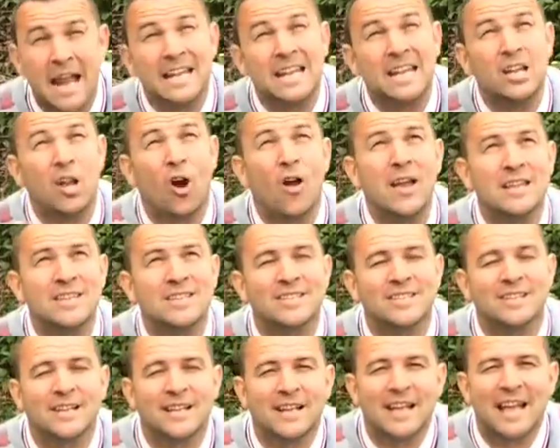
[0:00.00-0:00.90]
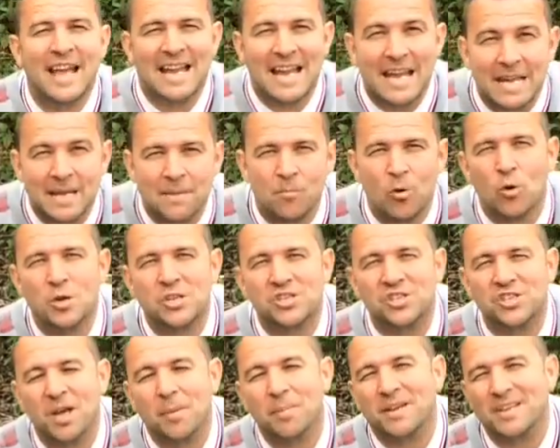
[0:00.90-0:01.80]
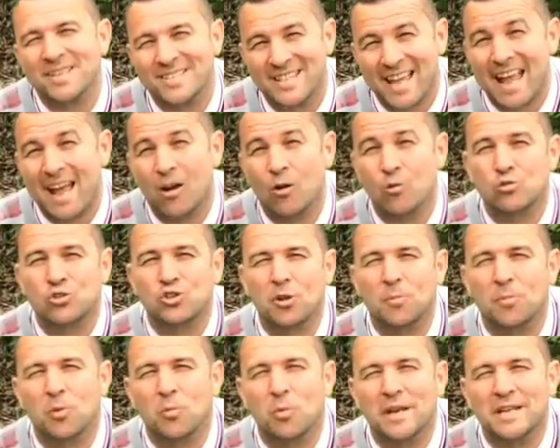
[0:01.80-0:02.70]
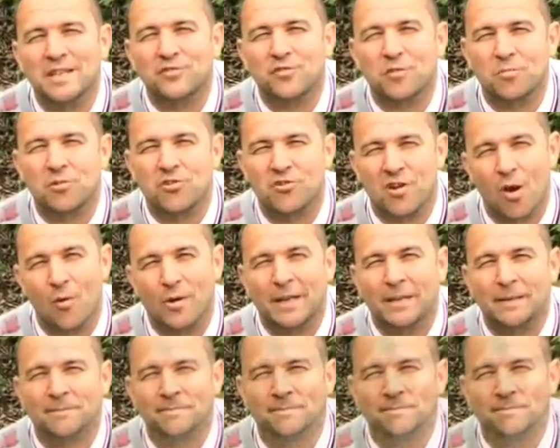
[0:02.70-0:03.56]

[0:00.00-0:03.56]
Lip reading: any light and any moisture, because that will stop the weeds from growing.